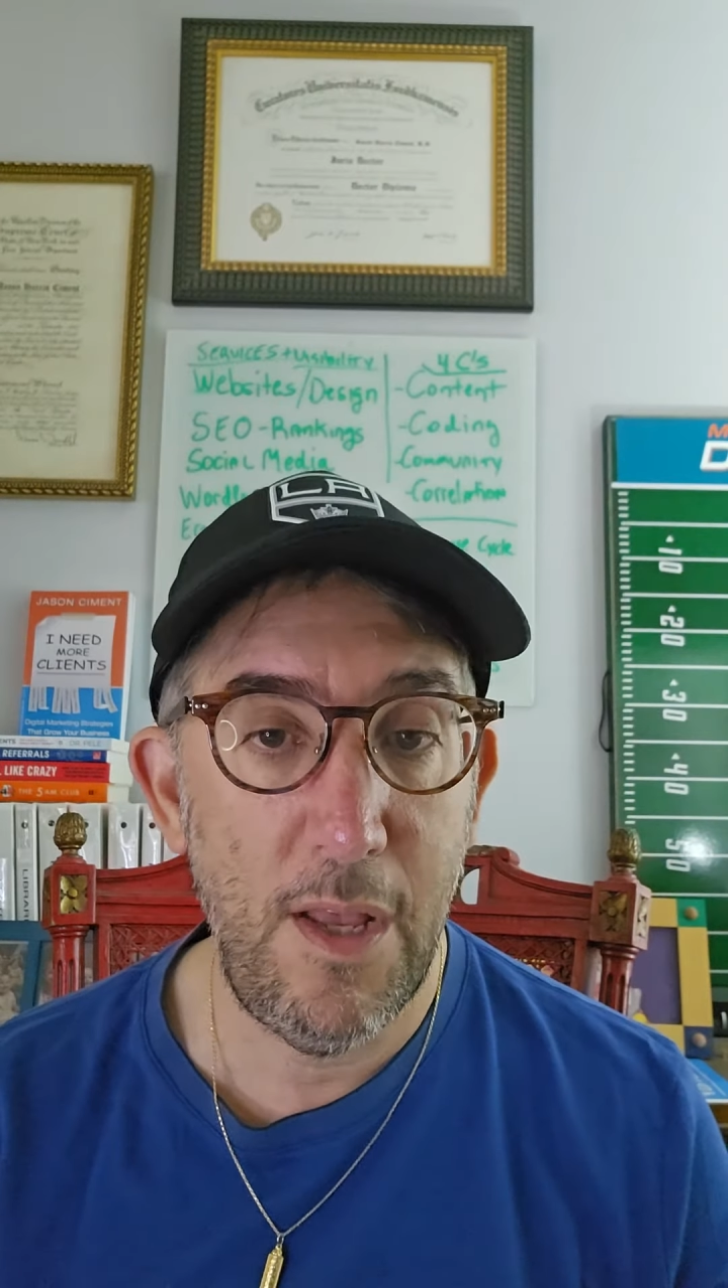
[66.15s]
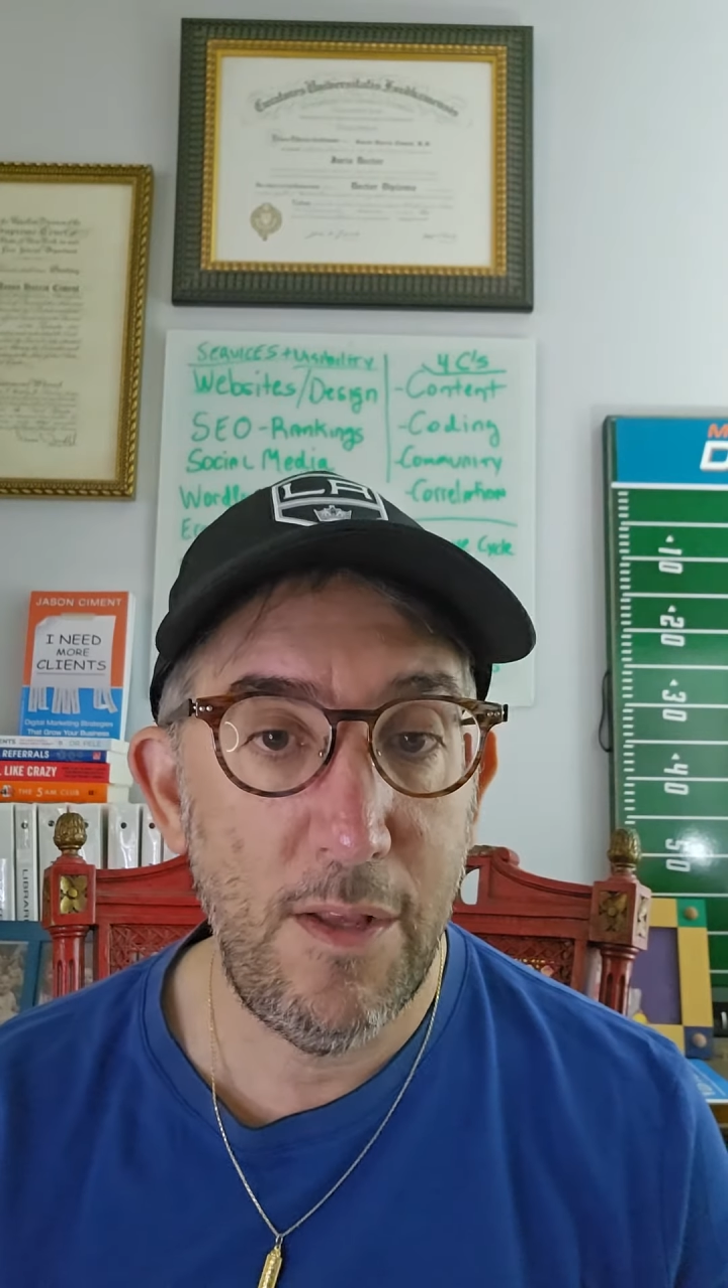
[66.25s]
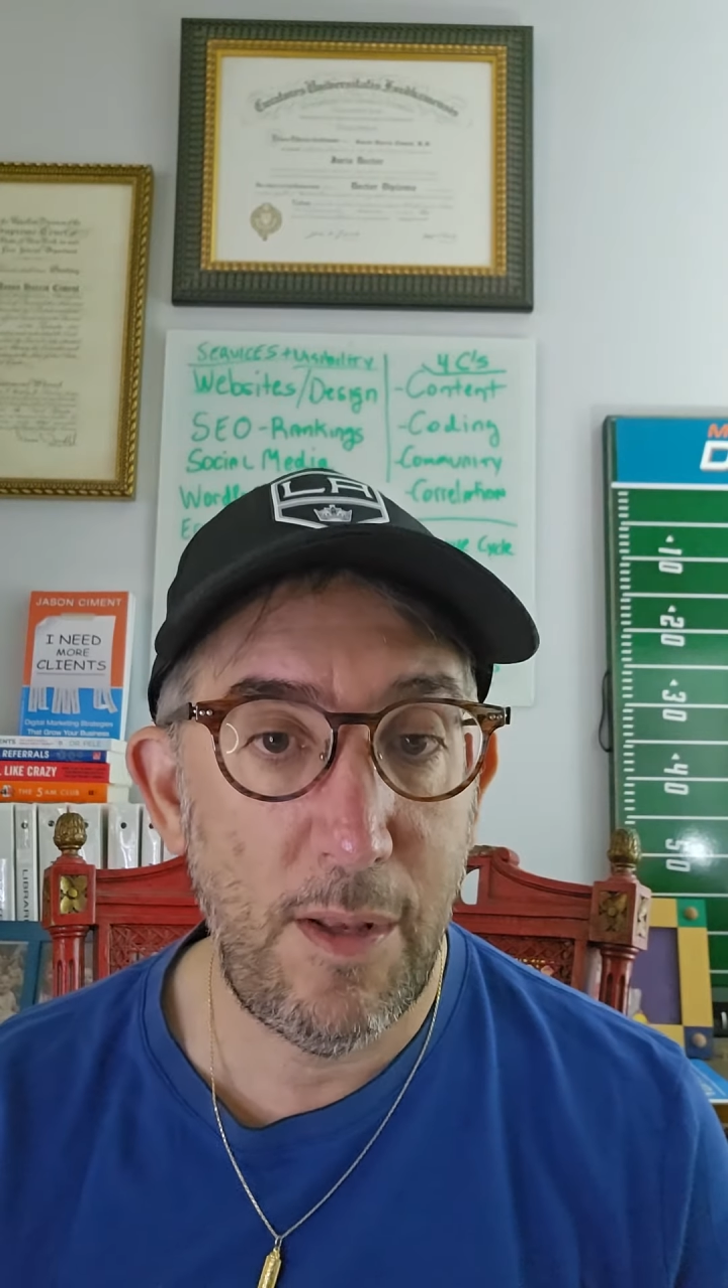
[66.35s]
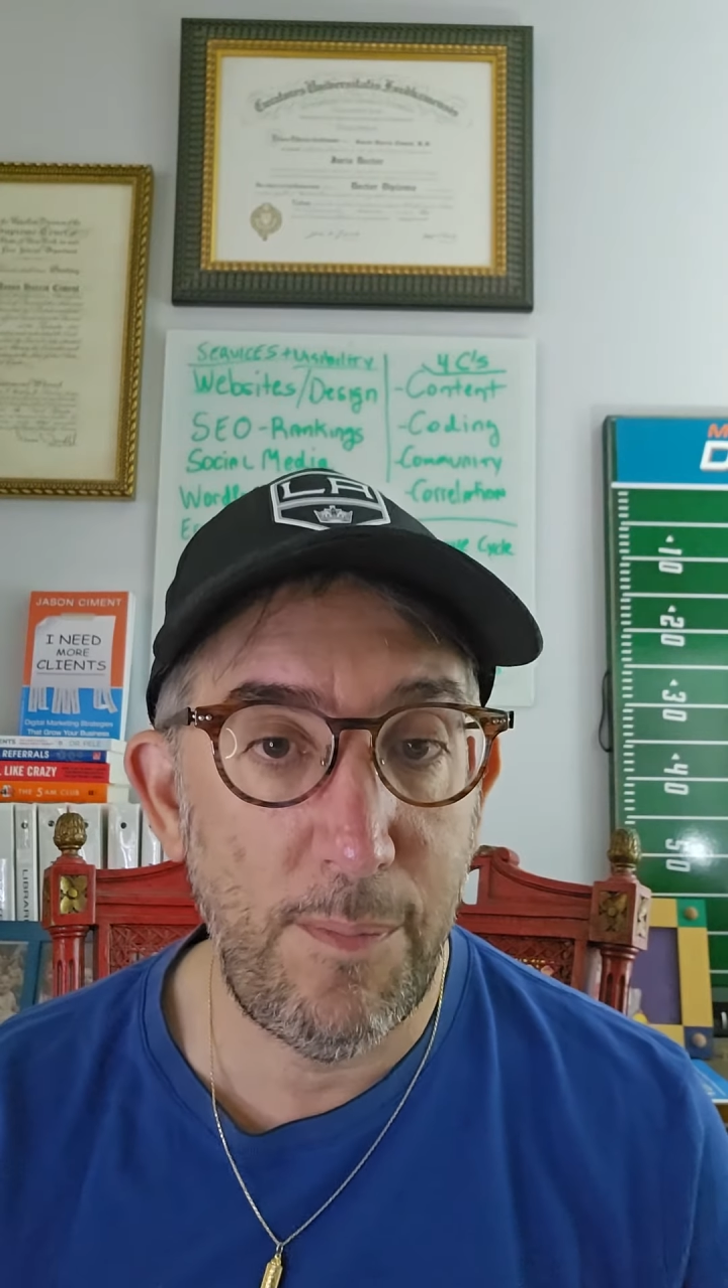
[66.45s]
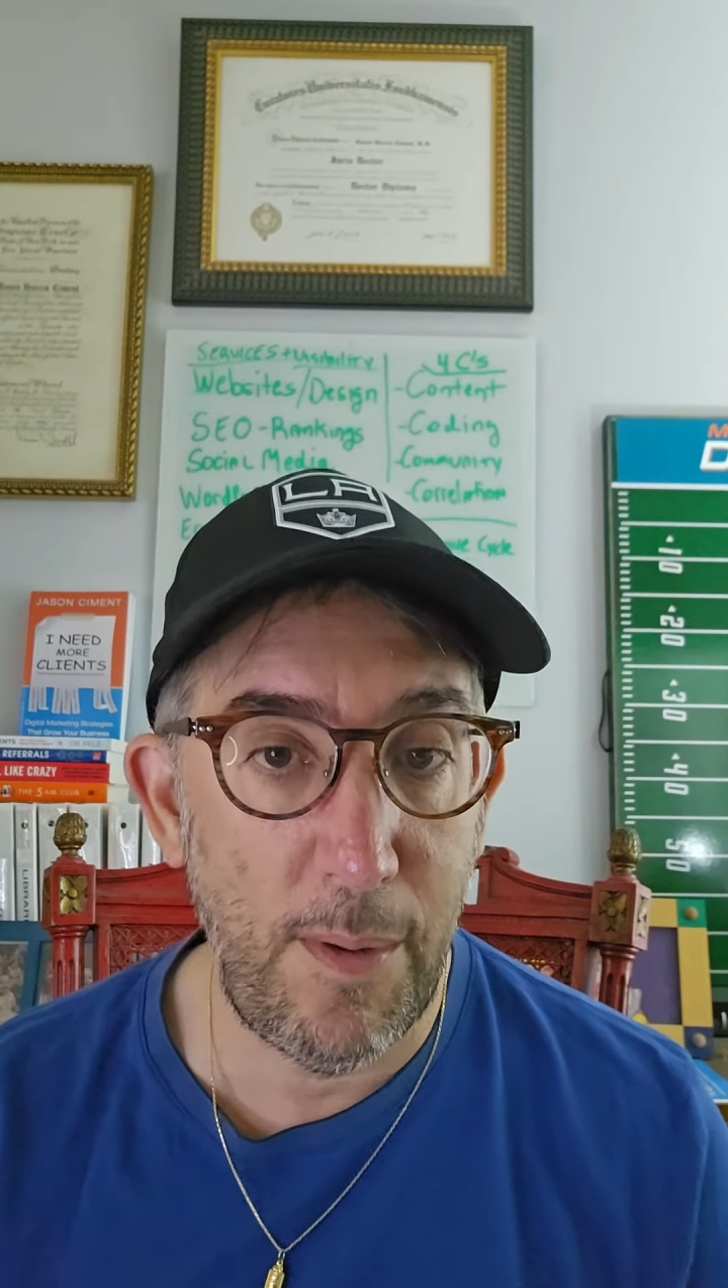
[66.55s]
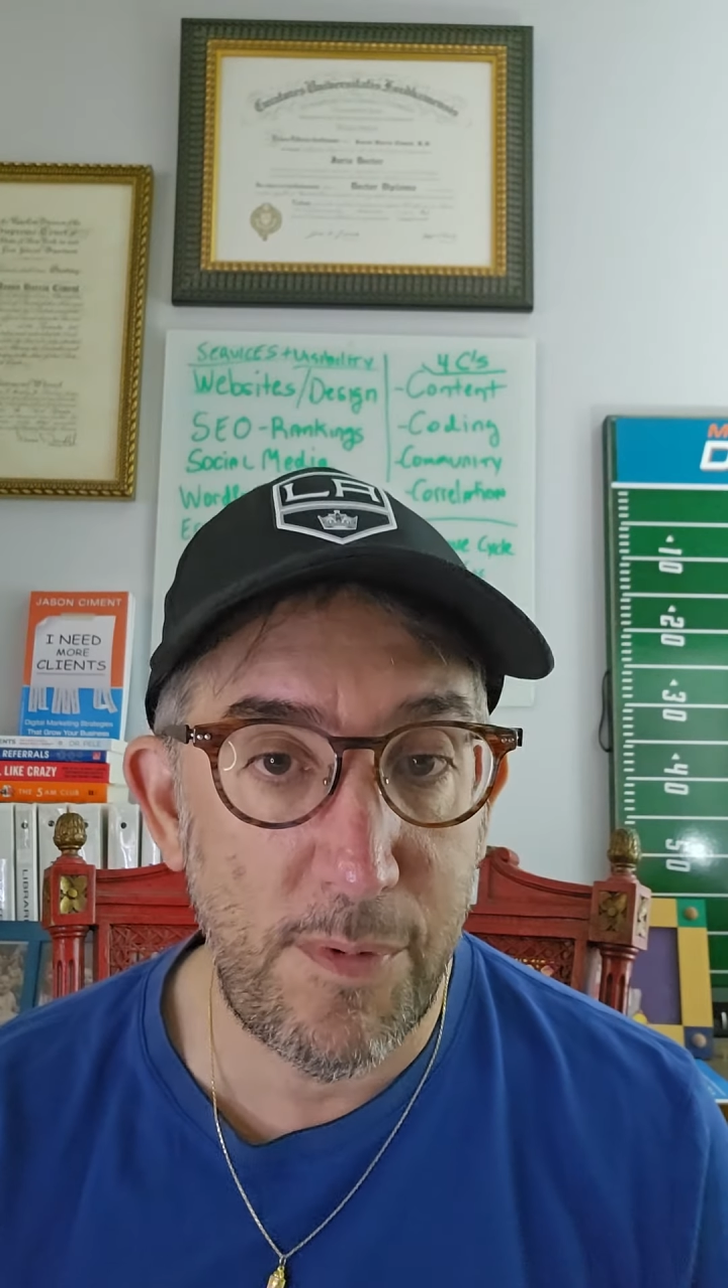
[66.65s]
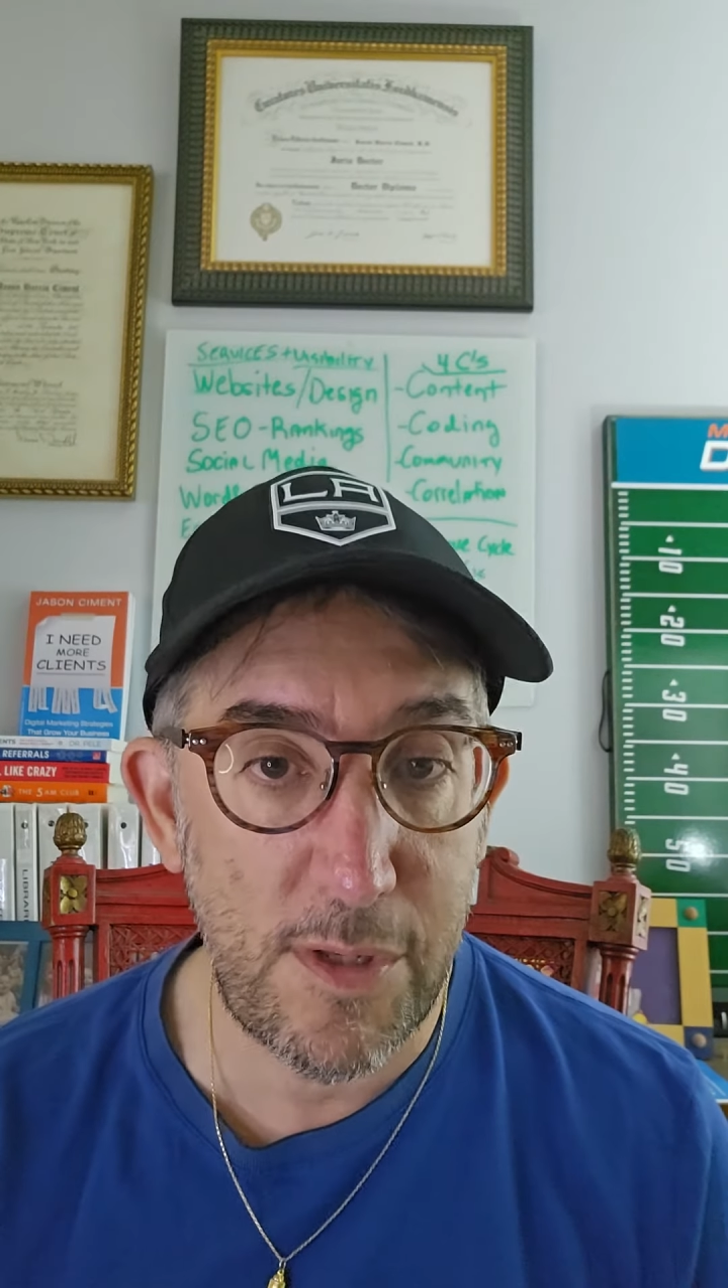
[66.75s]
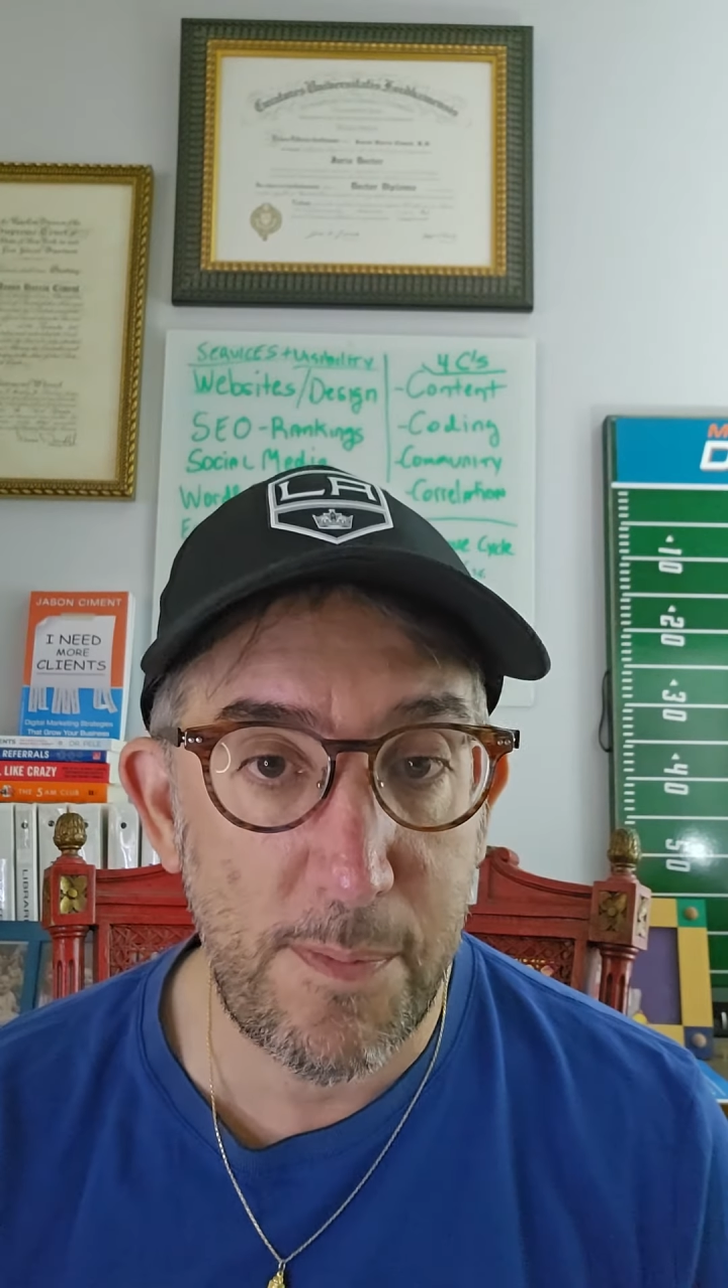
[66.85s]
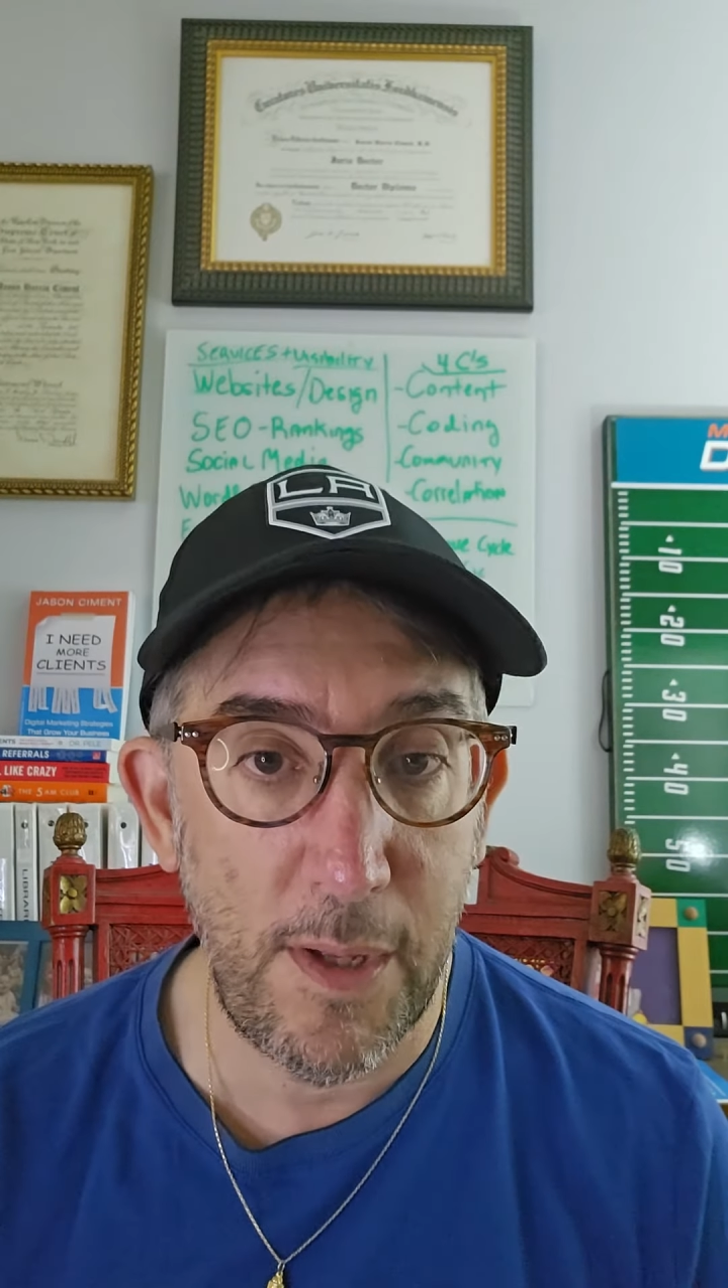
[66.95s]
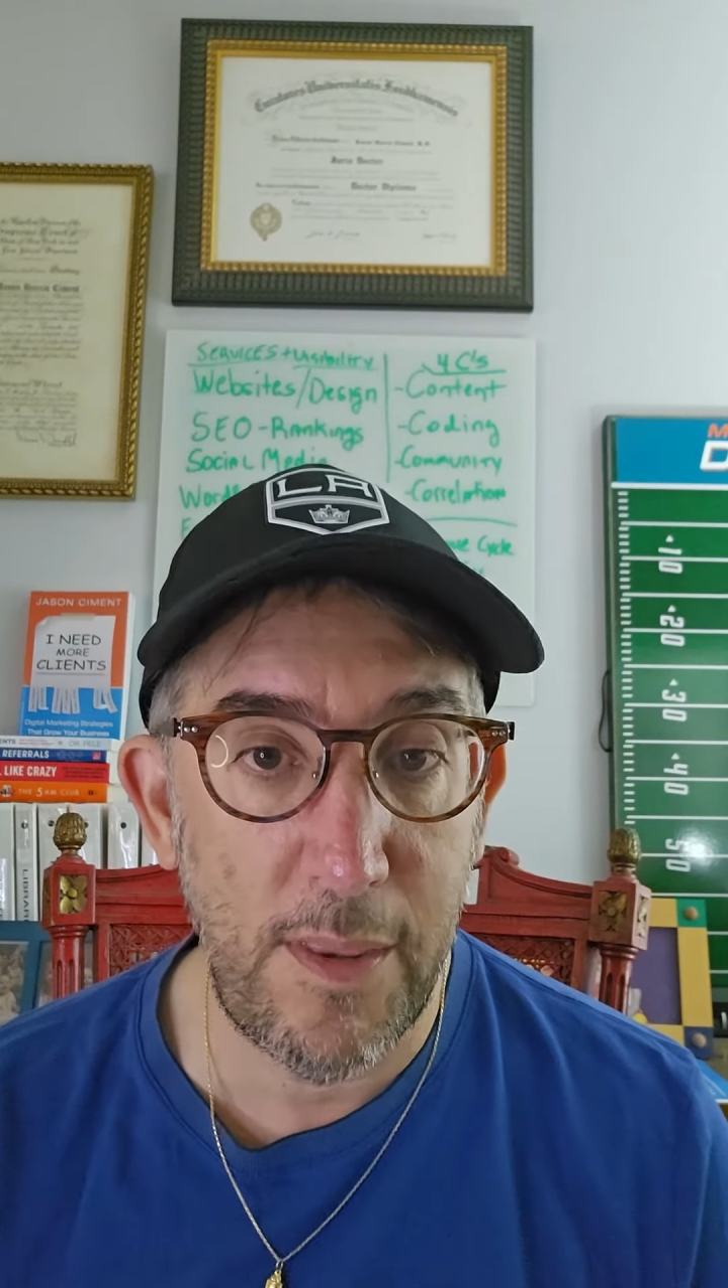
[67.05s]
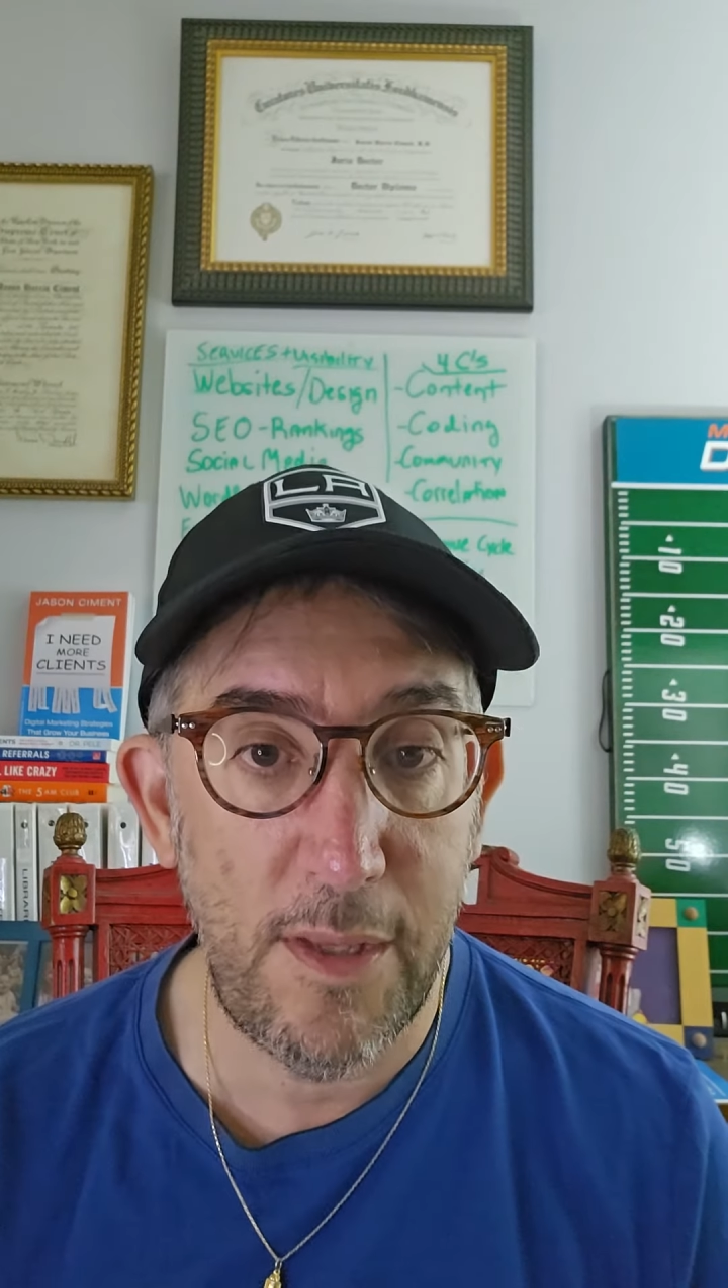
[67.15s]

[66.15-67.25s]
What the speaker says: Sometimes it's monthly,